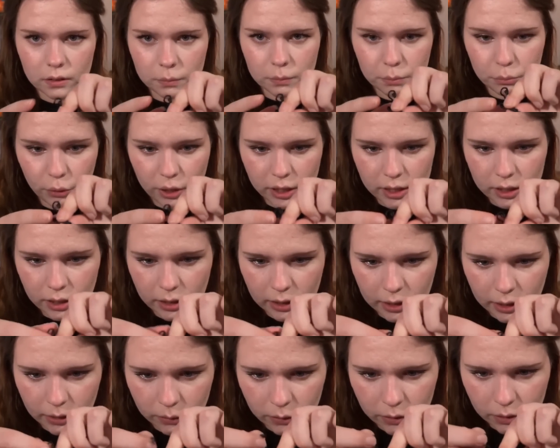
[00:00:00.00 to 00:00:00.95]
a breaking
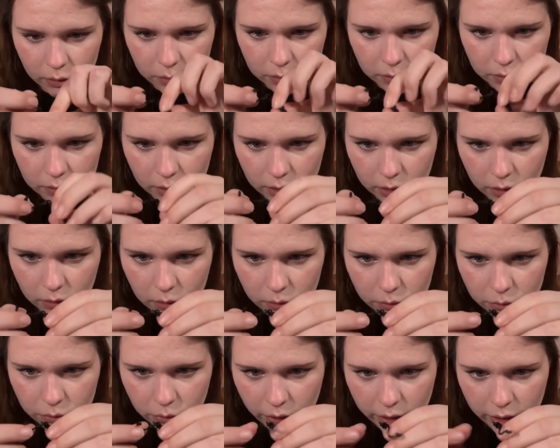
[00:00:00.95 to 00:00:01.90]
now, though. It's like all
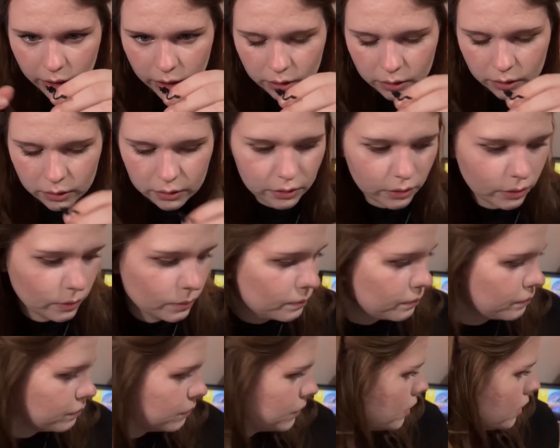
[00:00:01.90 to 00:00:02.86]
frayed, so
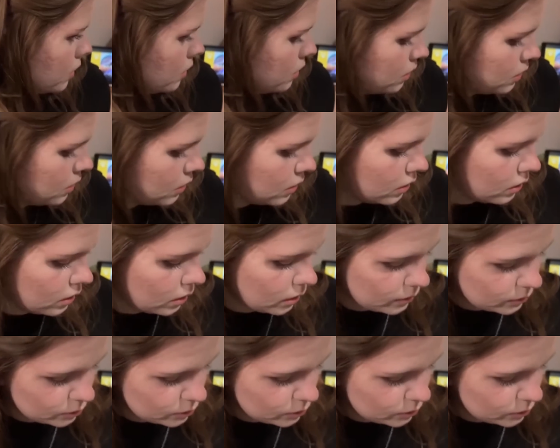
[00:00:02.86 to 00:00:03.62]
I'll